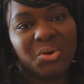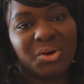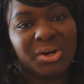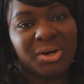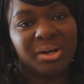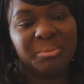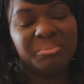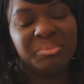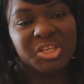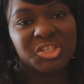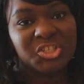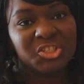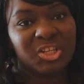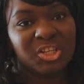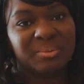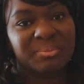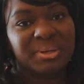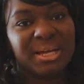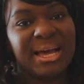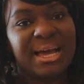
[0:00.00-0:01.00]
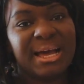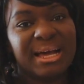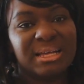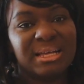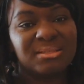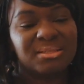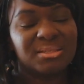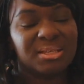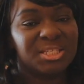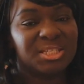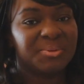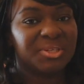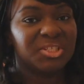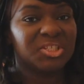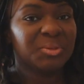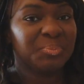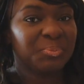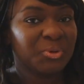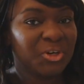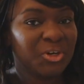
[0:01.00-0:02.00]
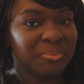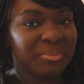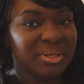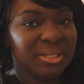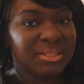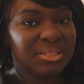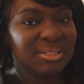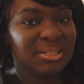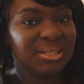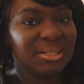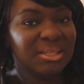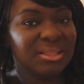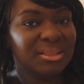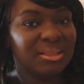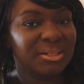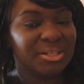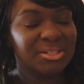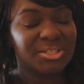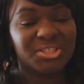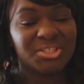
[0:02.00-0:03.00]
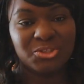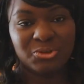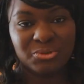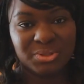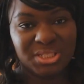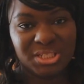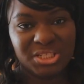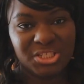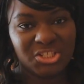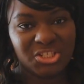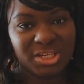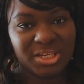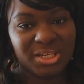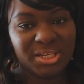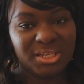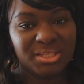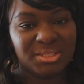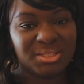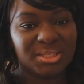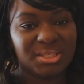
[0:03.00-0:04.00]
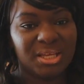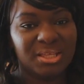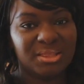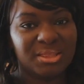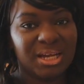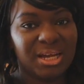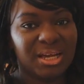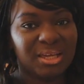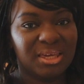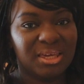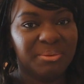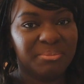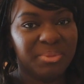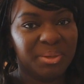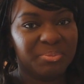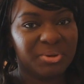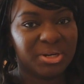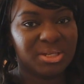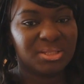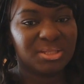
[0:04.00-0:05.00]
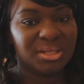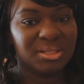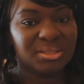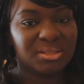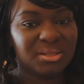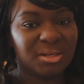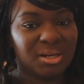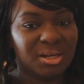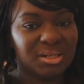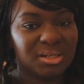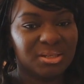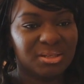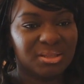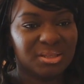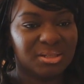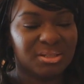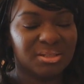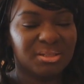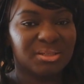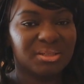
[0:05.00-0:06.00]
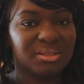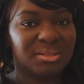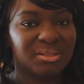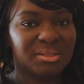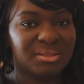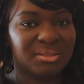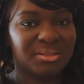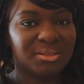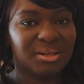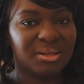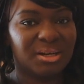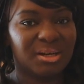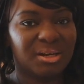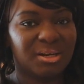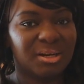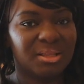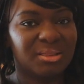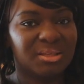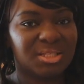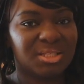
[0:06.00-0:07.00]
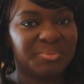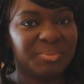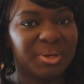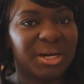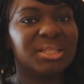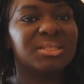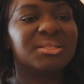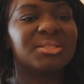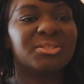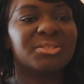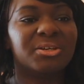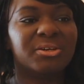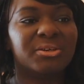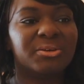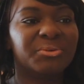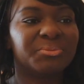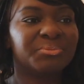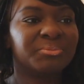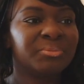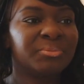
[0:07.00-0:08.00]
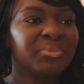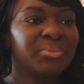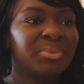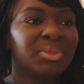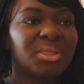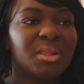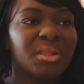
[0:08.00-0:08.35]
or a beach club has a special permit, there's no DJs that can be present on the spot. So,